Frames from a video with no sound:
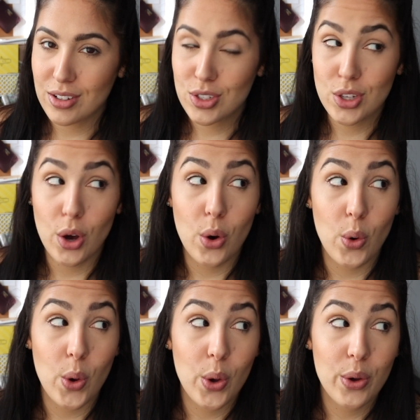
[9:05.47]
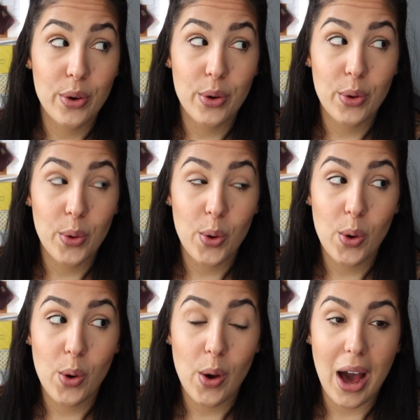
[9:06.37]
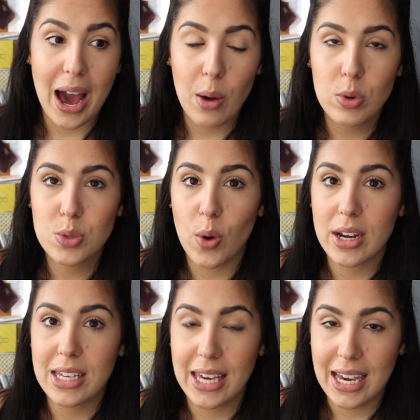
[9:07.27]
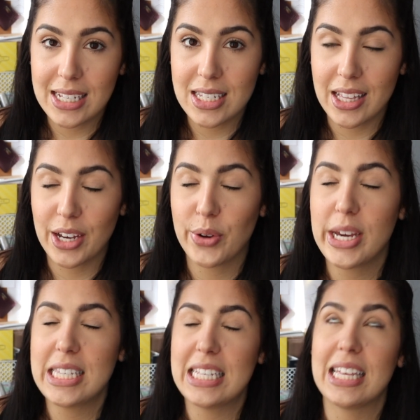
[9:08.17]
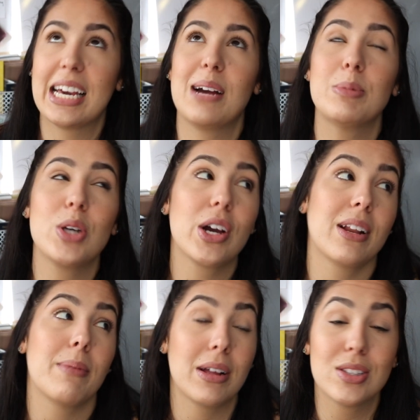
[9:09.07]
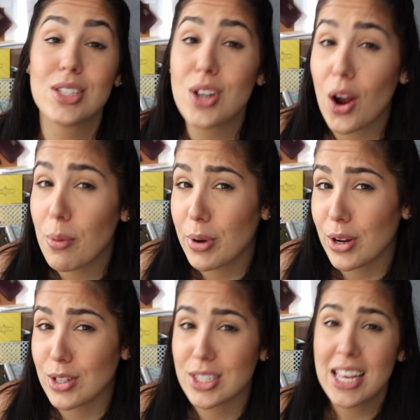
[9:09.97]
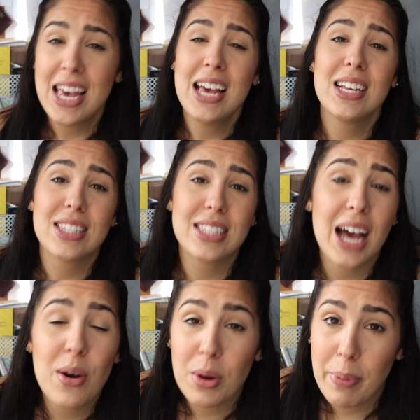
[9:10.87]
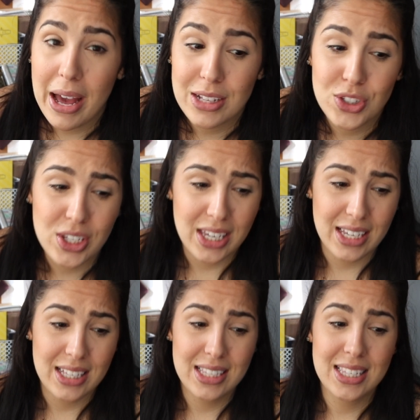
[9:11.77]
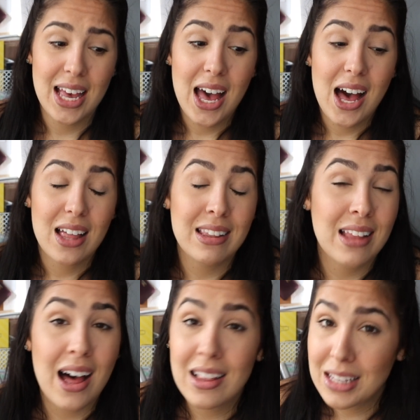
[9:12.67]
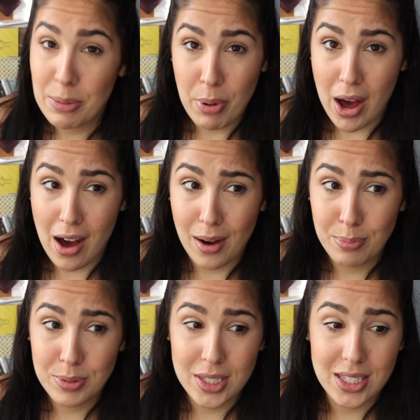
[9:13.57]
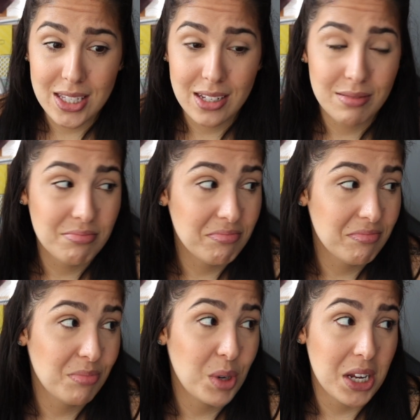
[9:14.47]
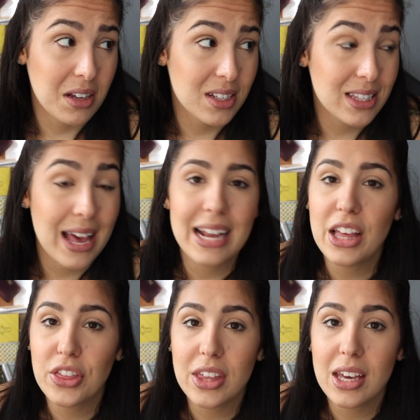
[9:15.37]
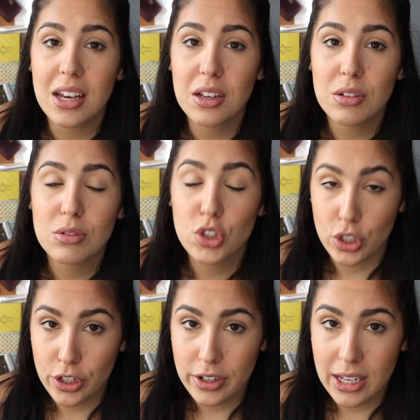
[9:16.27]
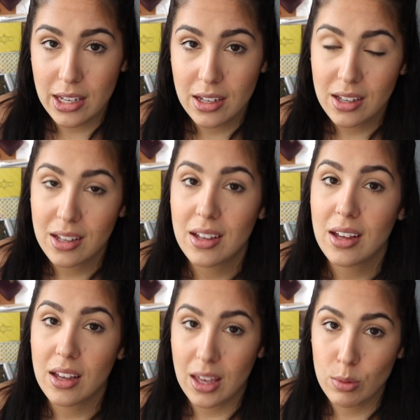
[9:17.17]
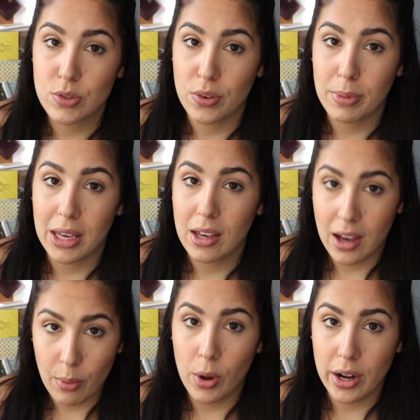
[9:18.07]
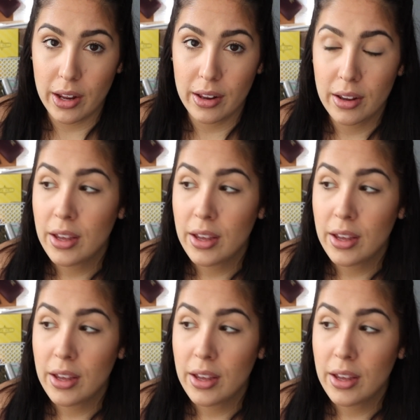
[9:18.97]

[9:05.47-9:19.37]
So I was wanting candy like crazy. Like I'm talking about Starburst, Sour Patch Kids, lollipops, what else? Anything sugary, it was for me. I wanted it.